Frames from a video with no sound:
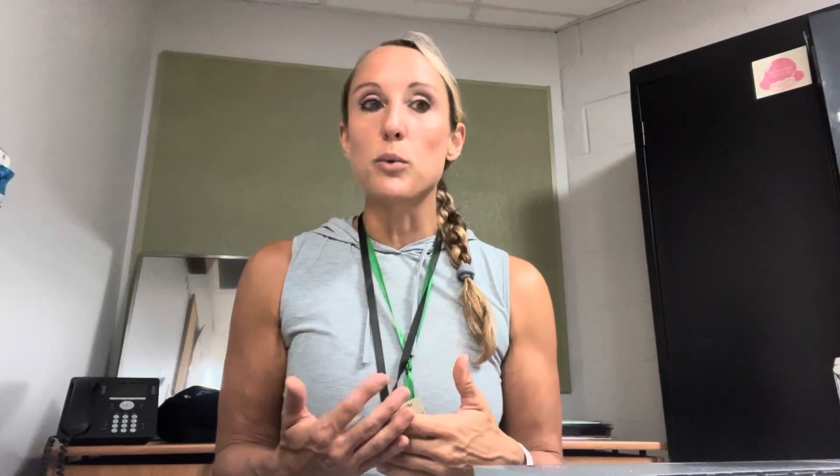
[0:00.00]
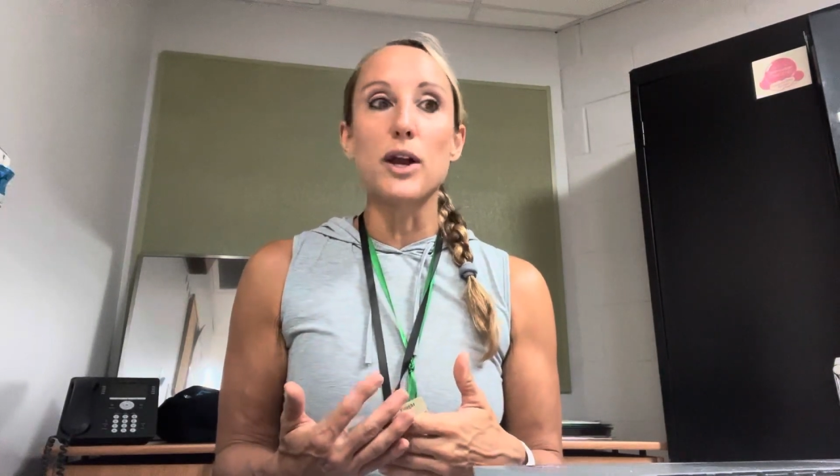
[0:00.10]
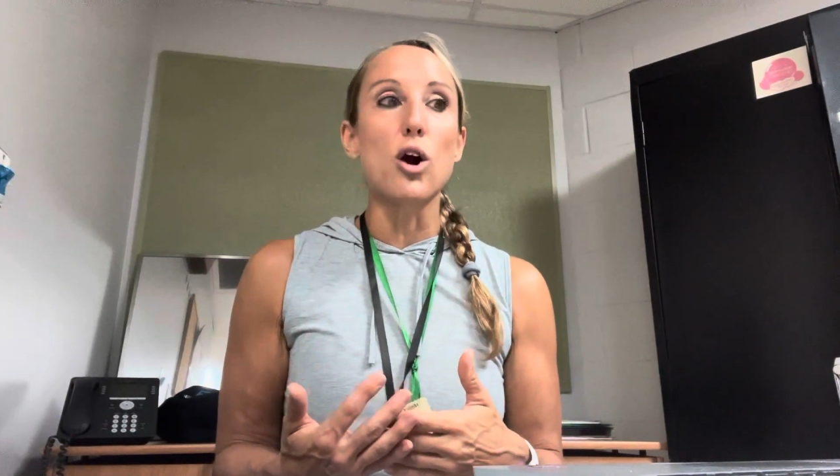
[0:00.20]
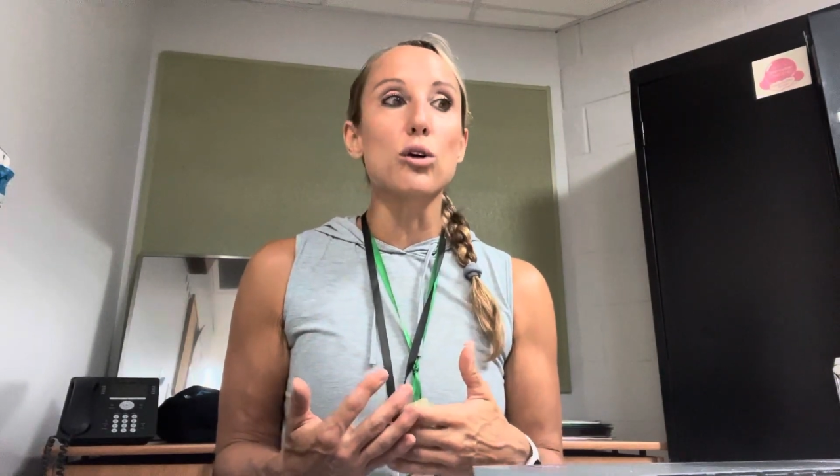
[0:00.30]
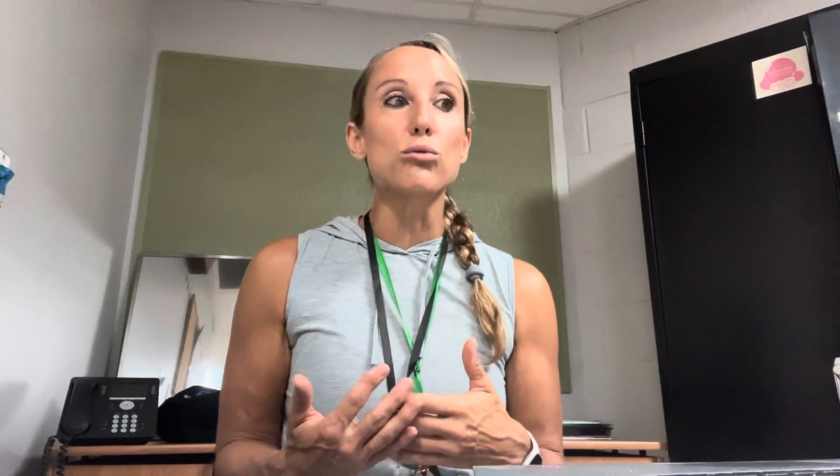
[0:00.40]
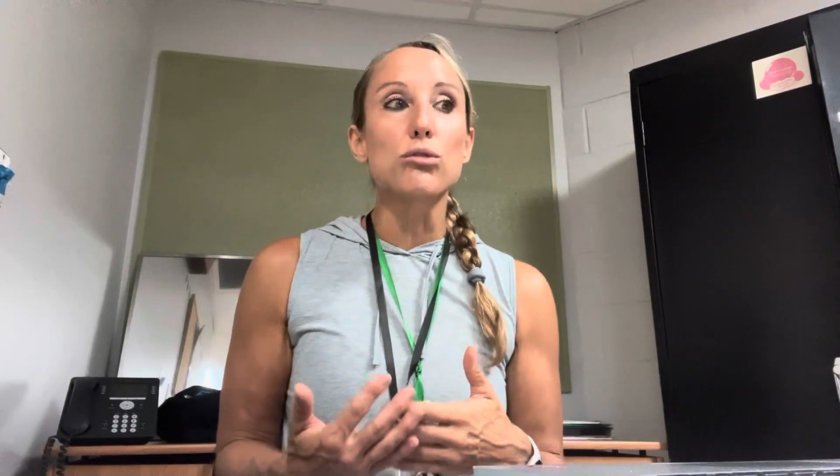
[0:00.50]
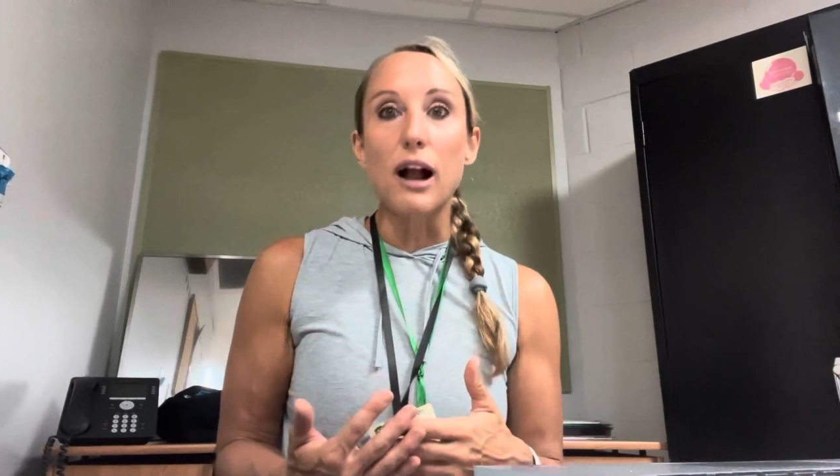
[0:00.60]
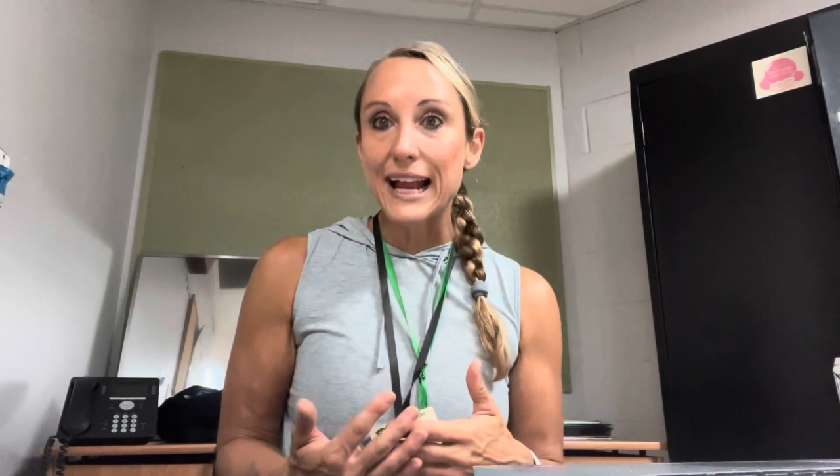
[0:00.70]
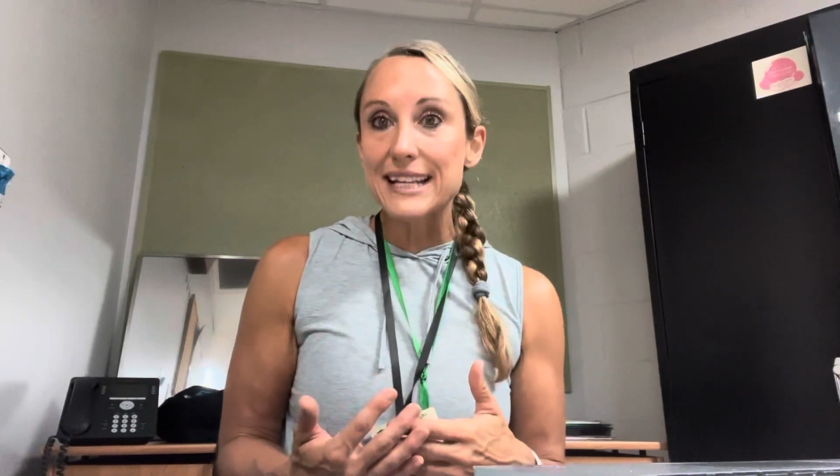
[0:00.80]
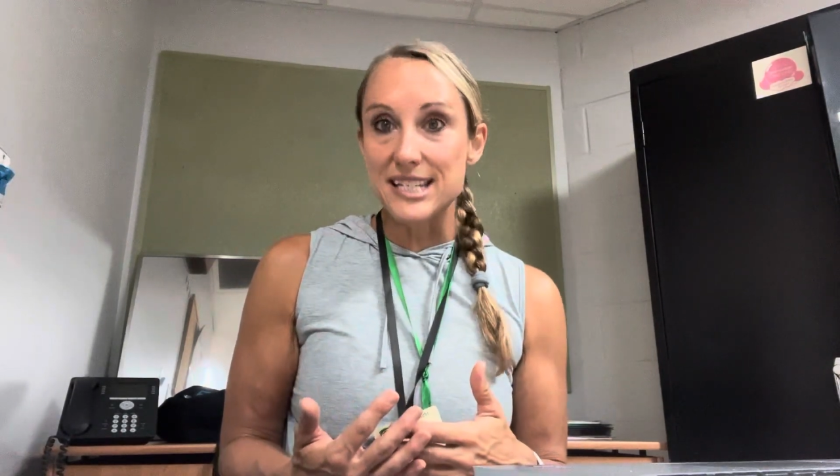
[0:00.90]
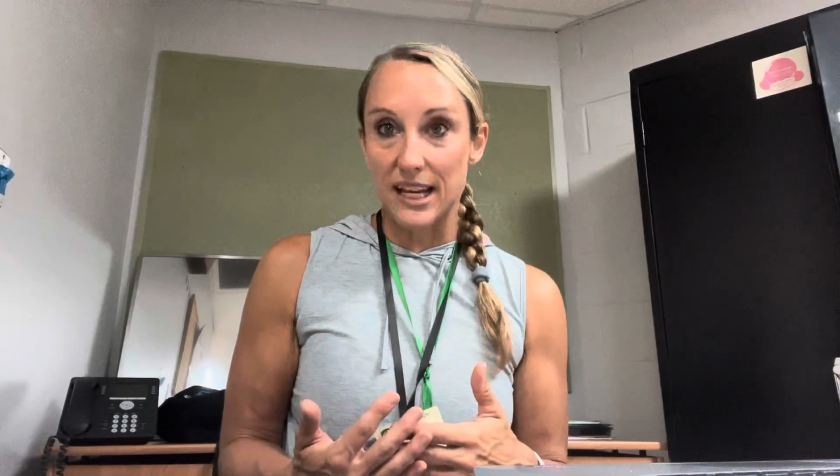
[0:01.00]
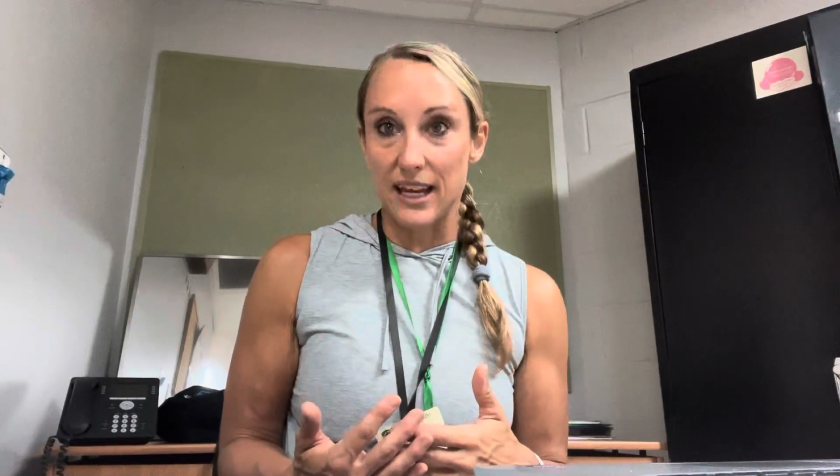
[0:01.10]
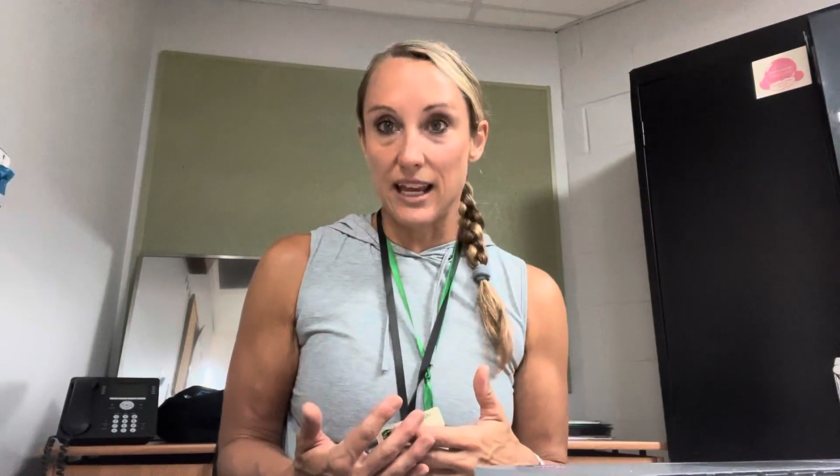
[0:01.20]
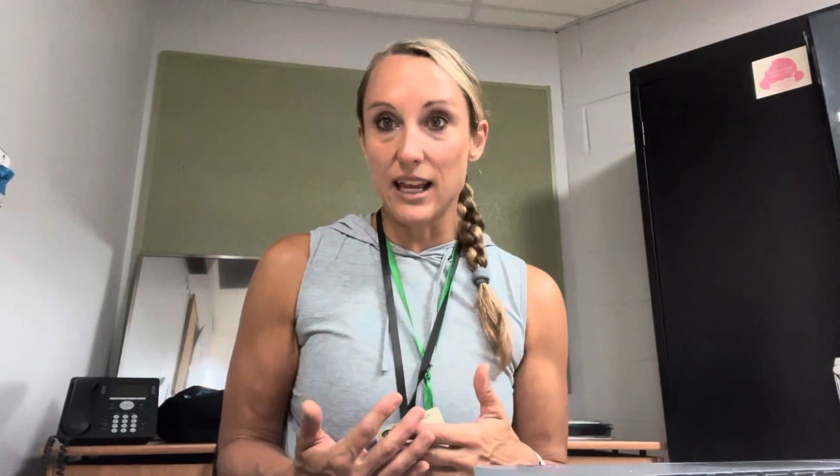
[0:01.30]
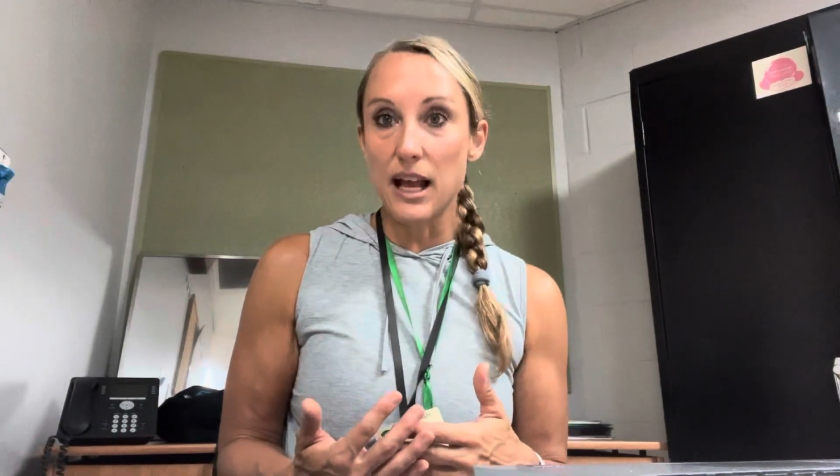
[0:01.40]
we are
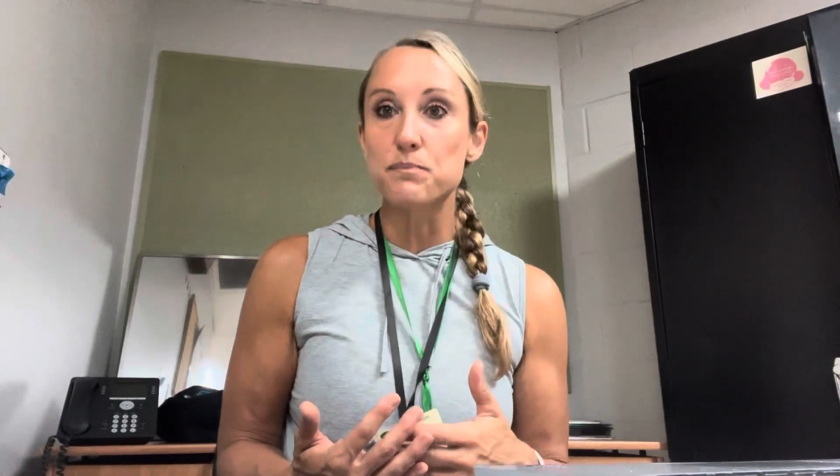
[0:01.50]
writing